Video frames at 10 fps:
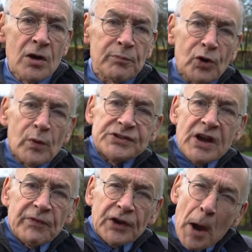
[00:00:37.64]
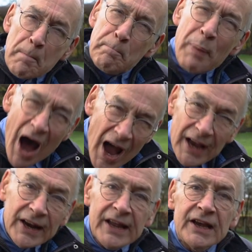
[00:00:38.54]
Brooke West Africa
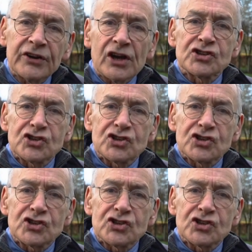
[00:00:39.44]
pioneered a